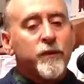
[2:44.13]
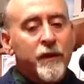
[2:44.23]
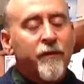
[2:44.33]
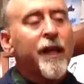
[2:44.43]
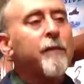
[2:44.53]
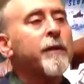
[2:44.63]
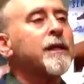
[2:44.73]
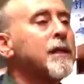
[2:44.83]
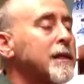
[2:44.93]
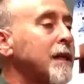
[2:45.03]

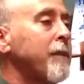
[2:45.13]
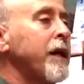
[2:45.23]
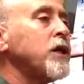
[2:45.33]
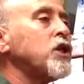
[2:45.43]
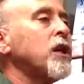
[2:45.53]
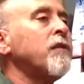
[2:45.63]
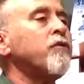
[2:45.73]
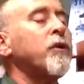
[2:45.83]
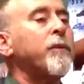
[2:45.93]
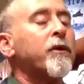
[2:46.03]
development and dissemination of
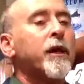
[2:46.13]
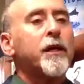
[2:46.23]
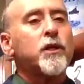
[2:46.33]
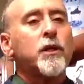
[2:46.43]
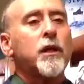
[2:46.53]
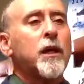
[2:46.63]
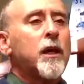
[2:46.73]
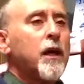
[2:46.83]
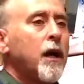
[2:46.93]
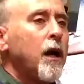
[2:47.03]
drip irrigation.
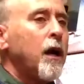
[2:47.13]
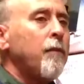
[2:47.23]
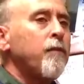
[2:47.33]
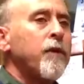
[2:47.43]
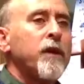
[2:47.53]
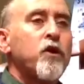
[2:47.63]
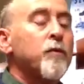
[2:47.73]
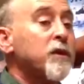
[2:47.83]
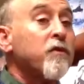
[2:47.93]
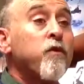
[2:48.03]
In
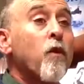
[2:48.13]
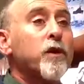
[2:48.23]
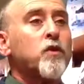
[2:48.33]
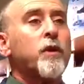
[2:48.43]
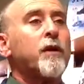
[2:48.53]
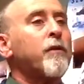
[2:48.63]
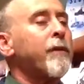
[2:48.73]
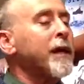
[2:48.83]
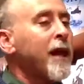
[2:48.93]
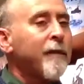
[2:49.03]
terms of forestry, we
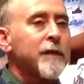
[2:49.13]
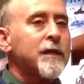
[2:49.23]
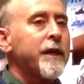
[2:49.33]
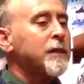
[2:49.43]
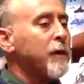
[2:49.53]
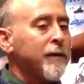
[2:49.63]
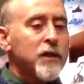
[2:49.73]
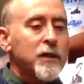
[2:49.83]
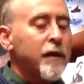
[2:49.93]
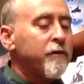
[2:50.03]
made a lot of mistakes, but I
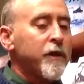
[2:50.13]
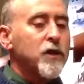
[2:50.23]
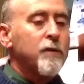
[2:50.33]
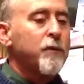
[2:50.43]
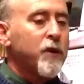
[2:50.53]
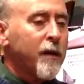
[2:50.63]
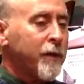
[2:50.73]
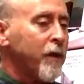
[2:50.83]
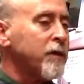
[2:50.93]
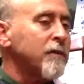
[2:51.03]
just now finished a book. I'm
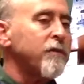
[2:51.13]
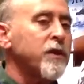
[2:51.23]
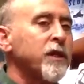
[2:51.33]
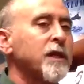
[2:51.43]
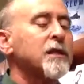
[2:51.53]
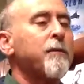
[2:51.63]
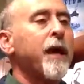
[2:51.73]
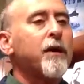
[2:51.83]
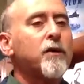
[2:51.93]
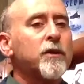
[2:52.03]
finishing a
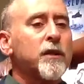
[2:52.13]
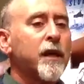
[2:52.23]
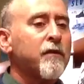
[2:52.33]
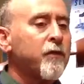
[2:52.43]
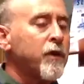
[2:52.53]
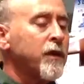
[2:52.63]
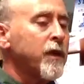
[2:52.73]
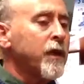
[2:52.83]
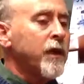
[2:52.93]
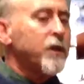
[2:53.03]
sabbatical at Stanford, and
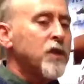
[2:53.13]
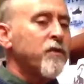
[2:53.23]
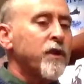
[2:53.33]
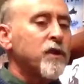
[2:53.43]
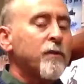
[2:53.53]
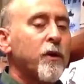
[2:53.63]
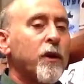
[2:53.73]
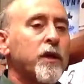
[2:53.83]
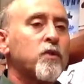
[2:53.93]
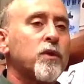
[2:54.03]
just finished a book
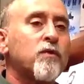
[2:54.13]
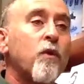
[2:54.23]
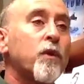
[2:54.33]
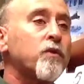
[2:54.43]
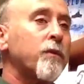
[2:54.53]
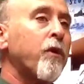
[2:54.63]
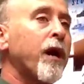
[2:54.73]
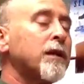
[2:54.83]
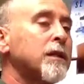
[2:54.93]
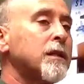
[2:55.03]
on Israel's forestry
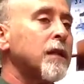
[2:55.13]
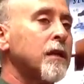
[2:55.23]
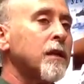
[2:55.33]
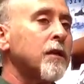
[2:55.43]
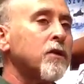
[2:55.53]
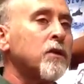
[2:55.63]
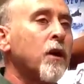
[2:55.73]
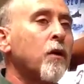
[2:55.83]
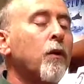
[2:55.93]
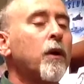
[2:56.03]
practices, and I think there's
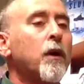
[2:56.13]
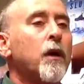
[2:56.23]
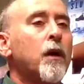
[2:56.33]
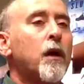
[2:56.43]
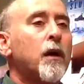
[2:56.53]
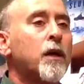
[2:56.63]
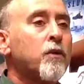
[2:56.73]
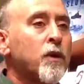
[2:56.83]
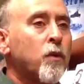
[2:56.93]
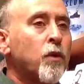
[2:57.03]
no
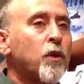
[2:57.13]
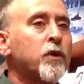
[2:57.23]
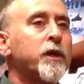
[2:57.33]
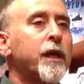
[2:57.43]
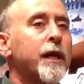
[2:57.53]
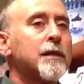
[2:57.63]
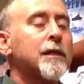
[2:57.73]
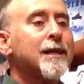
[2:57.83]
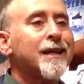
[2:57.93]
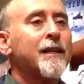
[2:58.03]
country in the world that has the
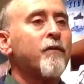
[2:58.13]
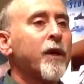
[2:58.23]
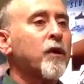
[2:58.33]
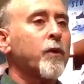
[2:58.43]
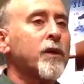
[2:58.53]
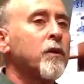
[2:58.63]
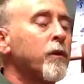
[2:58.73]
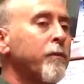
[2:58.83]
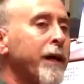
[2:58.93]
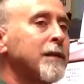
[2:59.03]
kind of record we do,
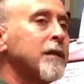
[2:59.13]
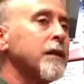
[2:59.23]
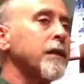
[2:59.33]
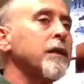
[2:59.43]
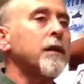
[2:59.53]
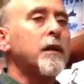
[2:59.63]
where basically